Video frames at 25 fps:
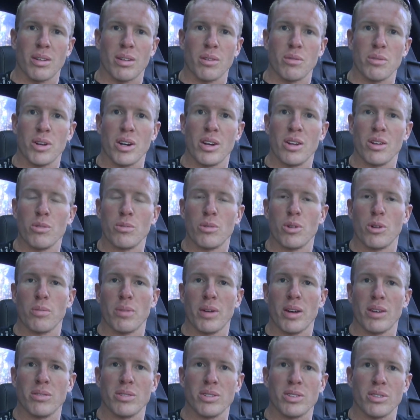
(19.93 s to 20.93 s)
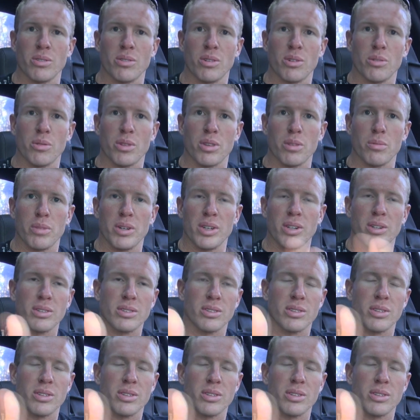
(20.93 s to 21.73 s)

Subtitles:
I want to know more about what's going on with the build.